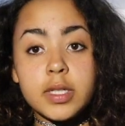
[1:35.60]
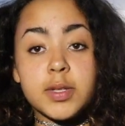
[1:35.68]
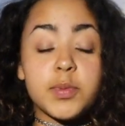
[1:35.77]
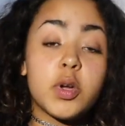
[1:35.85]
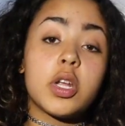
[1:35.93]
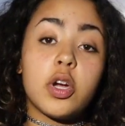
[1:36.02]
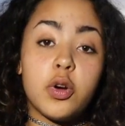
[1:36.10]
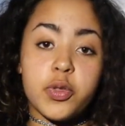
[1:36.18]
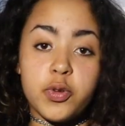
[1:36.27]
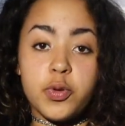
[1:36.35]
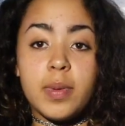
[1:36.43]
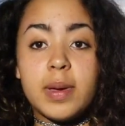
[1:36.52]
I'm going to go
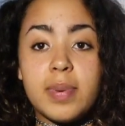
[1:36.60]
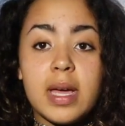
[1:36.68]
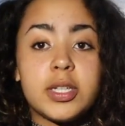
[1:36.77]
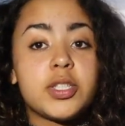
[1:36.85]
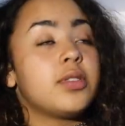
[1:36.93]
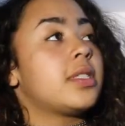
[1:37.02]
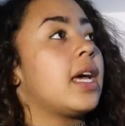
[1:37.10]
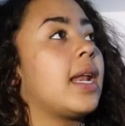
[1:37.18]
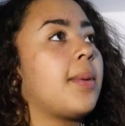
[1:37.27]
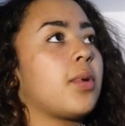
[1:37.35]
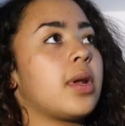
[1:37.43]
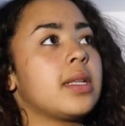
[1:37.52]
through my band shirts,
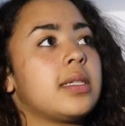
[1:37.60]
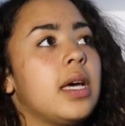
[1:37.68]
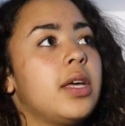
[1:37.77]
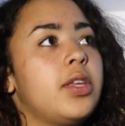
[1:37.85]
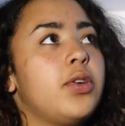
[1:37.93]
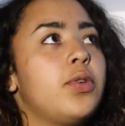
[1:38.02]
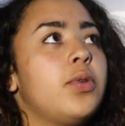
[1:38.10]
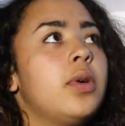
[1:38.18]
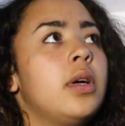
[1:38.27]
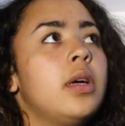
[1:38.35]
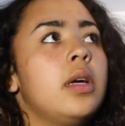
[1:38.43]
and I'm going to tell you